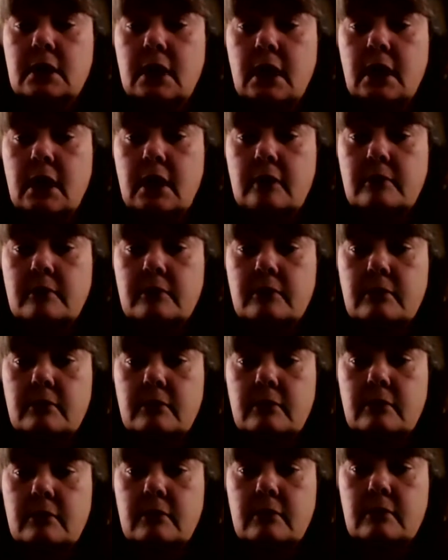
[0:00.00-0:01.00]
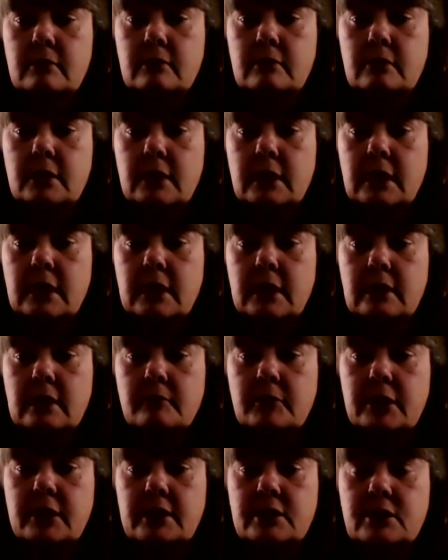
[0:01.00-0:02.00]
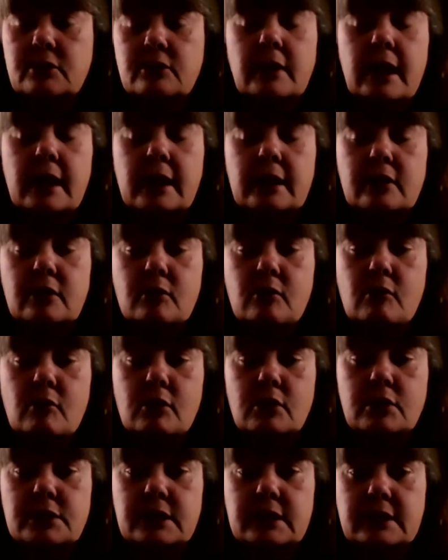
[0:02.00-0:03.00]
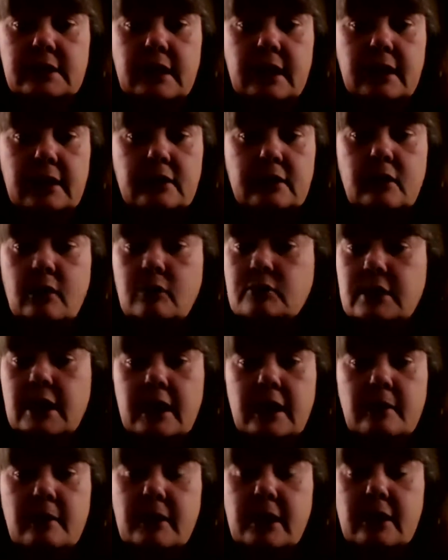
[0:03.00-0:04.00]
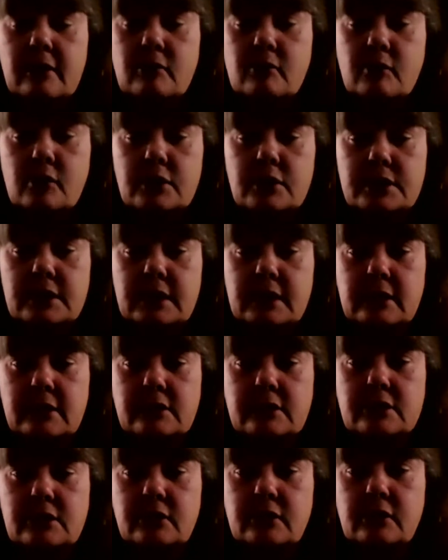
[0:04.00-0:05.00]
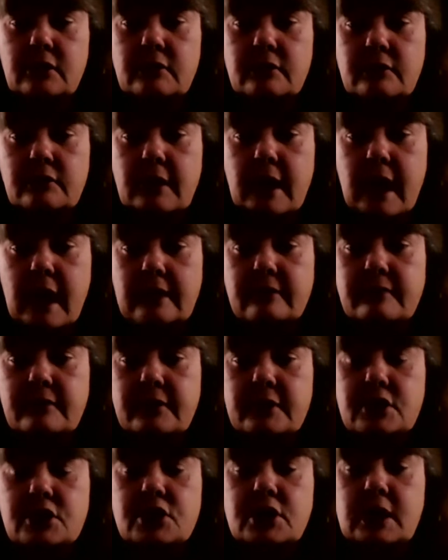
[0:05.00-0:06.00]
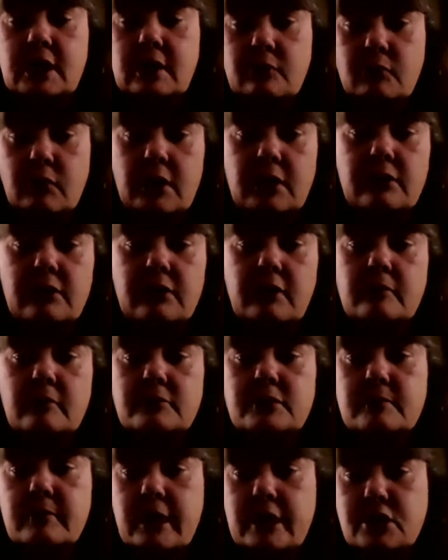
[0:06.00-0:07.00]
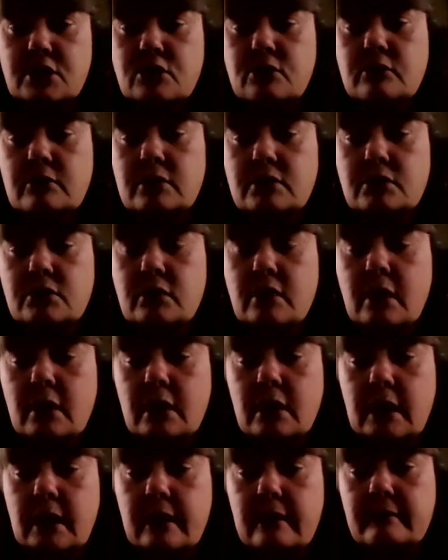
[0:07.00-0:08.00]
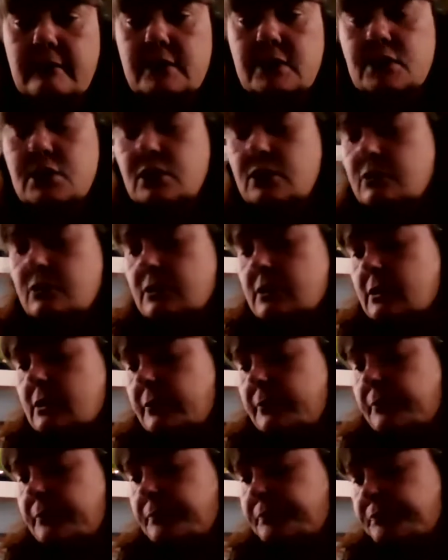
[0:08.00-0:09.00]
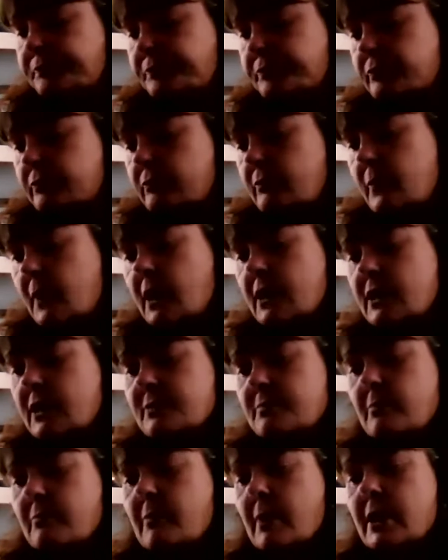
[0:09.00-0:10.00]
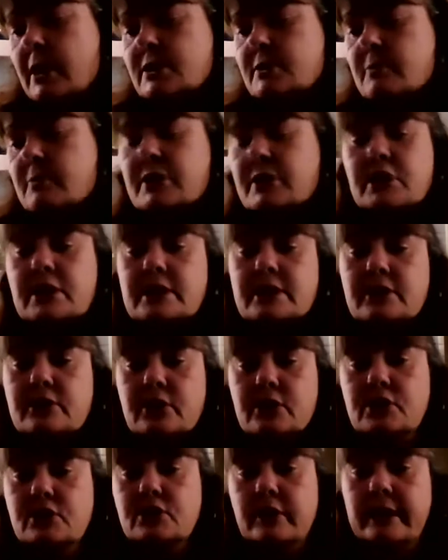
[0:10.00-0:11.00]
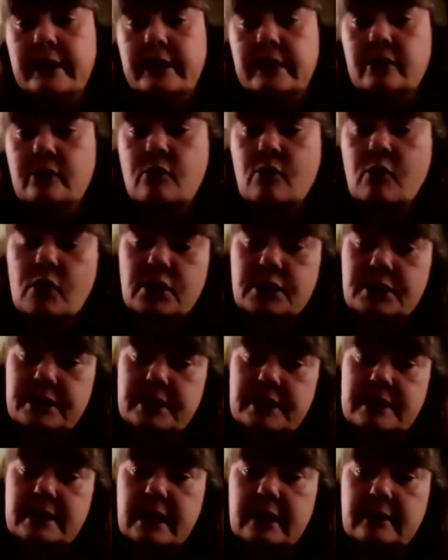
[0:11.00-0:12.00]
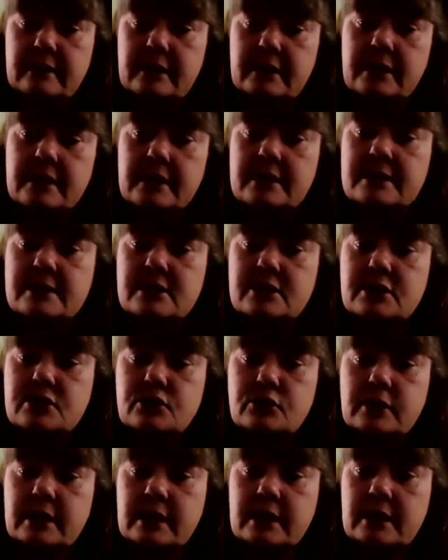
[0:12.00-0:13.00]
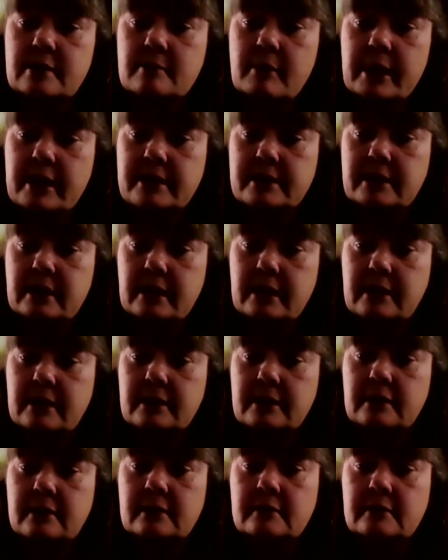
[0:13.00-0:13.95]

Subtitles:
But do that in the quarantine tank. Don't take them out of quarantine until you've had fish in with them to make sure that you're not going to have issues. It's much, much easier to treat in the quarantine tank than it is to treat in the main tank.